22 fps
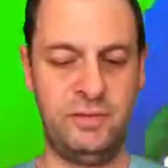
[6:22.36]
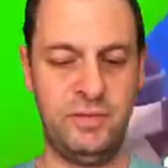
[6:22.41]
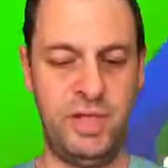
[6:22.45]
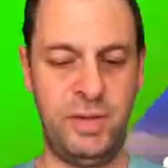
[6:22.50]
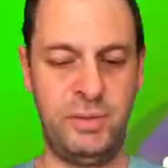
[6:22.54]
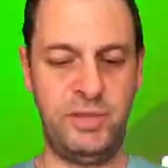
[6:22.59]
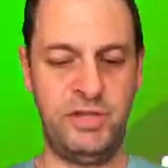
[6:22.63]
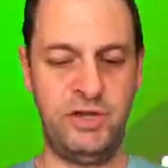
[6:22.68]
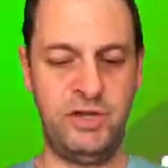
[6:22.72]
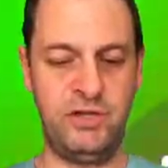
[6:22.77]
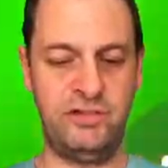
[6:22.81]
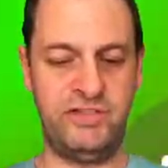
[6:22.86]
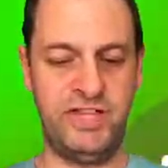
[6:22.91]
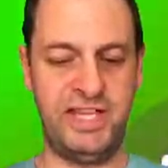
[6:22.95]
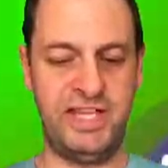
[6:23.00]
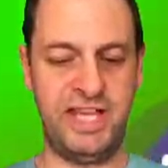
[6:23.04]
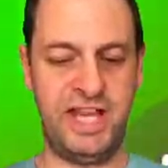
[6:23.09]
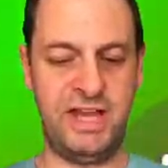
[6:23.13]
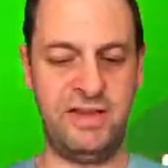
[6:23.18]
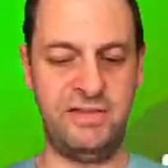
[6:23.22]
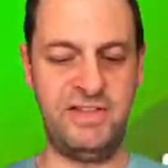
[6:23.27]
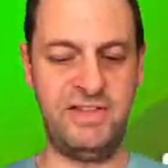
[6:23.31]
Now we gotta
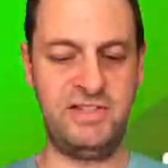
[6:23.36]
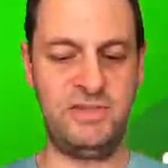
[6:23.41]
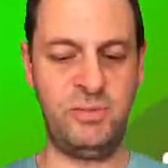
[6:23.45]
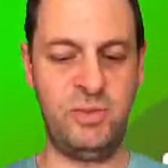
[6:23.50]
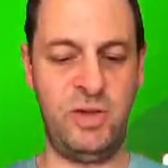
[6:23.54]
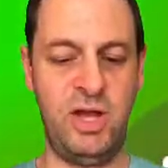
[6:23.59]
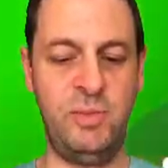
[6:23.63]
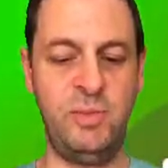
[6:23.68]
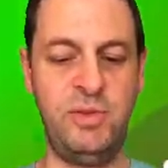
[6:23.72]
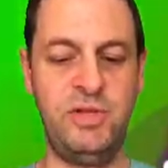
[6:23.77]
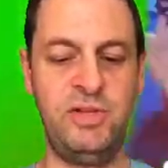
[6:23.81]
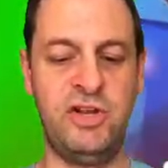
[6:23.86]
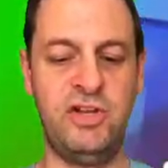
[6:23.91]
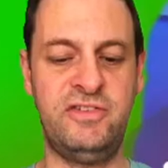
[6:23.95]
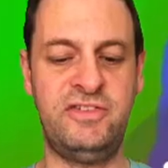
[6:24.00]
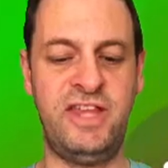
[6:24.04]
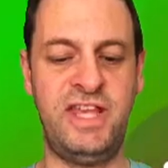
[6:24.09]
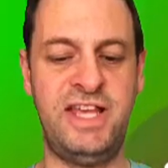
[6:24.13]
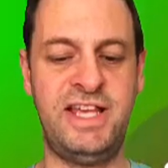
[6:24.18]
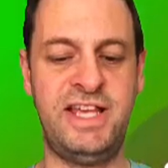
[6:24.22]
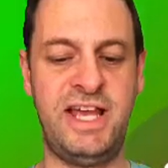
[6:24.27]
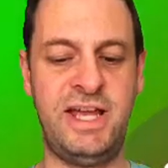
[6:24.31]
take out this one, we
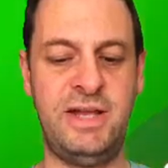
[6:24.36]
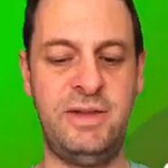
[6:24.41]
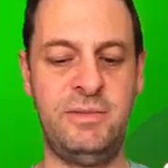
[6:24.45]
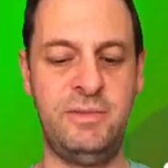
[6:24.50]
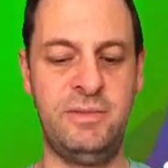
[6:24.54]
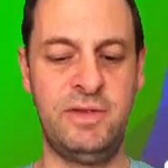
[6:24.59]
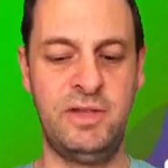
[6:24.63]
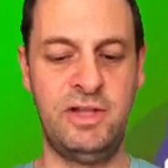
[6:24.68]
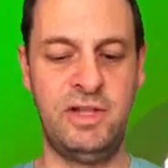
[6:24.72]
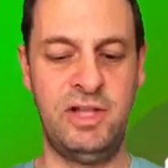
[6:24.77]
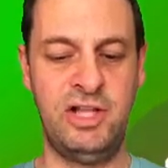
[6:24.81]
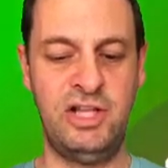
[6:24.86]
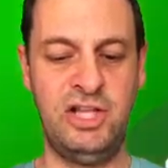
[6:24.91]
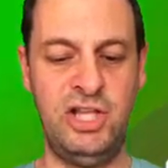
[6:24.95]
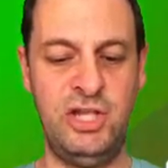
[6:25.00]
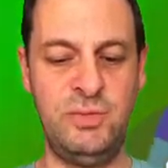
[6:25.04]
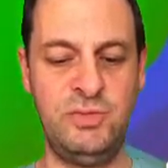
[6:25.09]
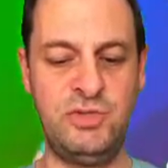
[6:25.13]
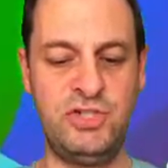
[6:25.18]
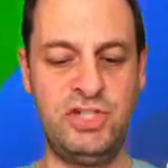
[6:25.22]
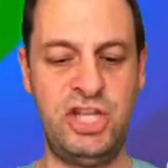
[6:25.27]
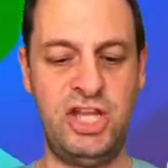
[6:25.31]
gotta take out
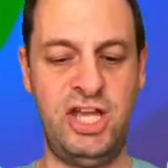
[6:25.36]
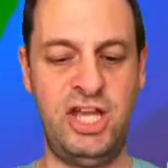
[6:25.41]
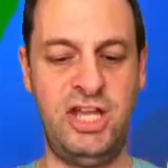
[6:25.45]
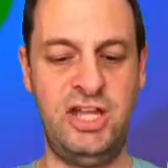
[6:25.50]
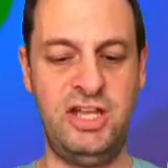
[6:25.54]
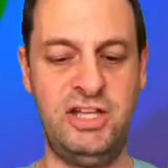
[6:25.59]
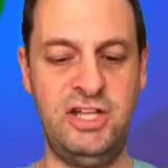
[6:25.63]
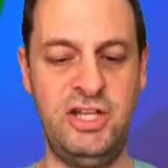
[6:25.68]
Lucha.